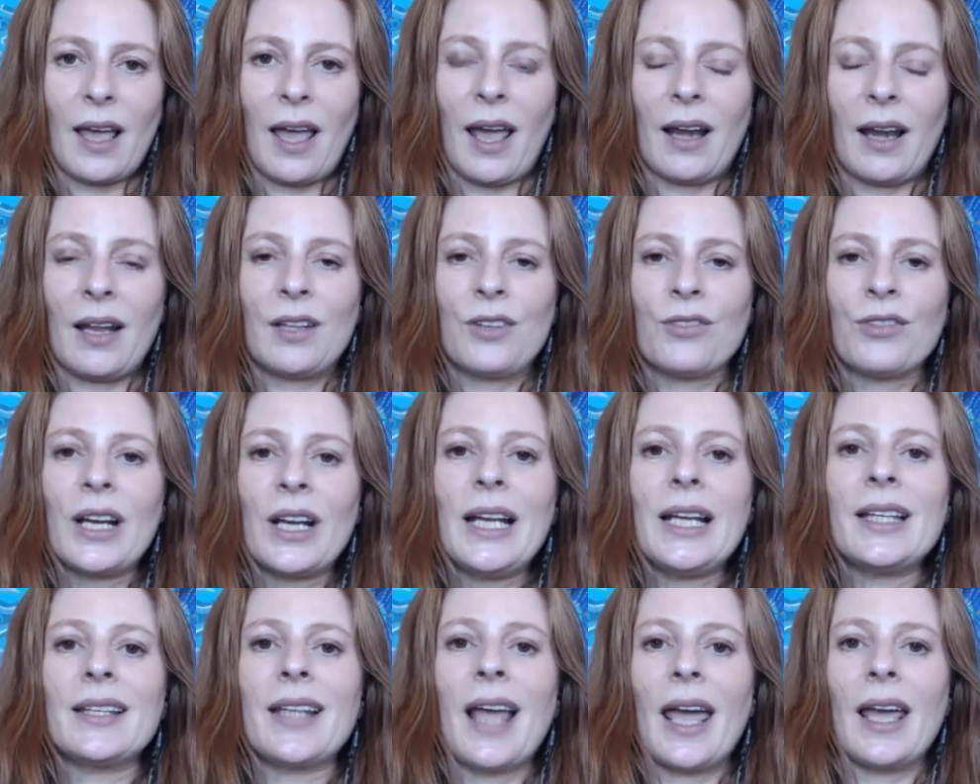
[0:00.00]
and it
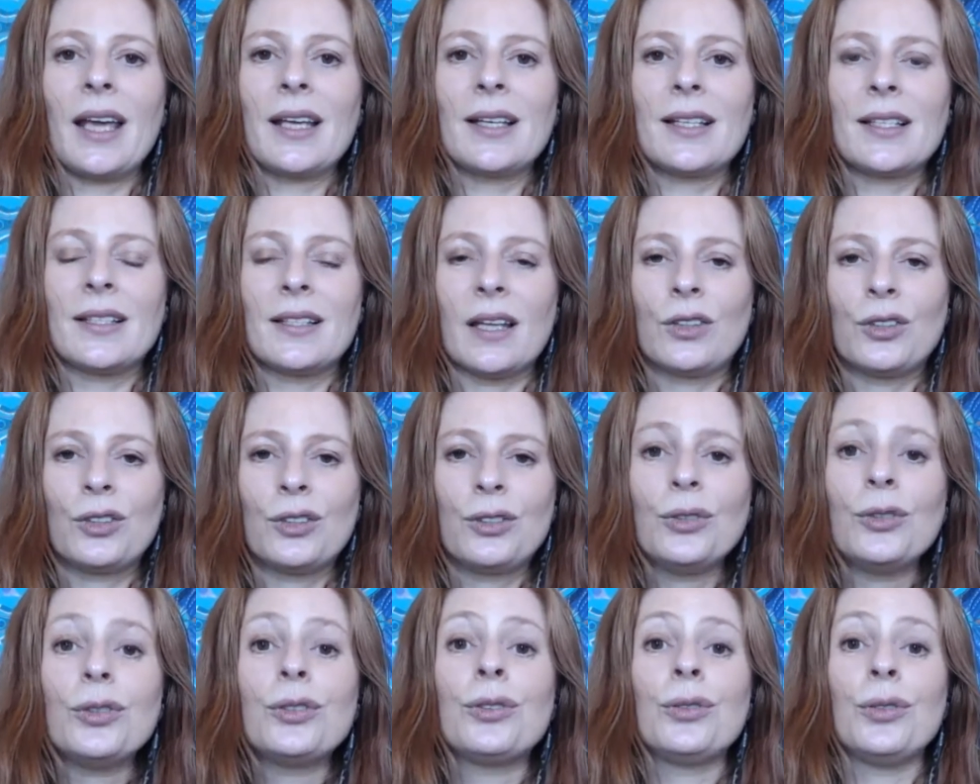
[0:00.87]
really takes the
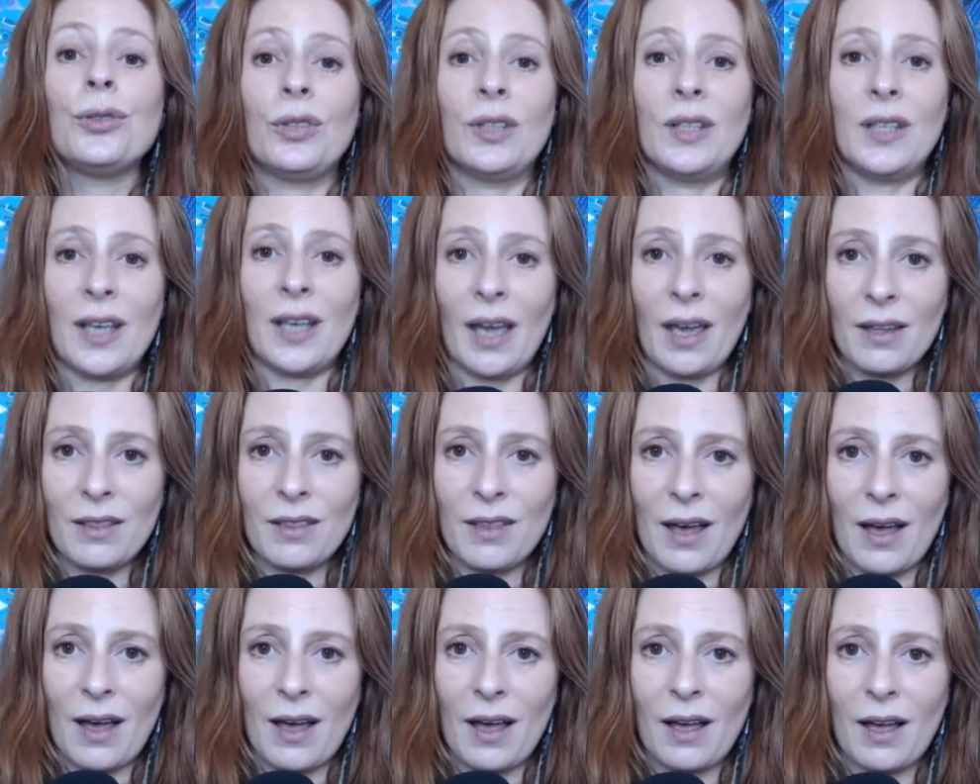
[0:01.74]
two
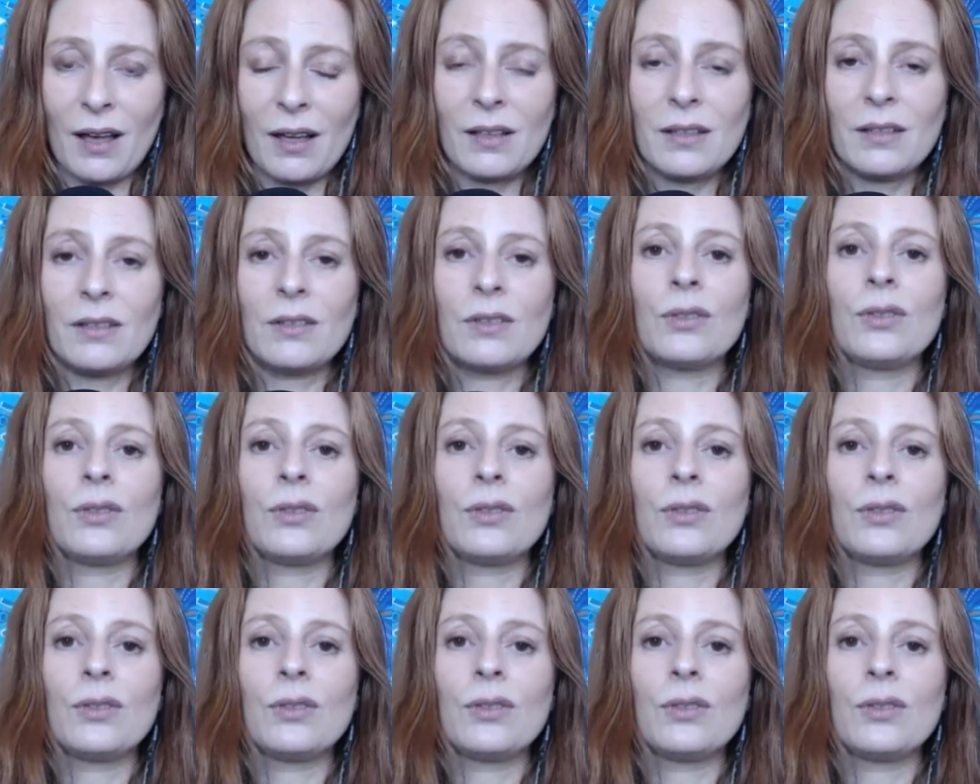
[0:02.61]
together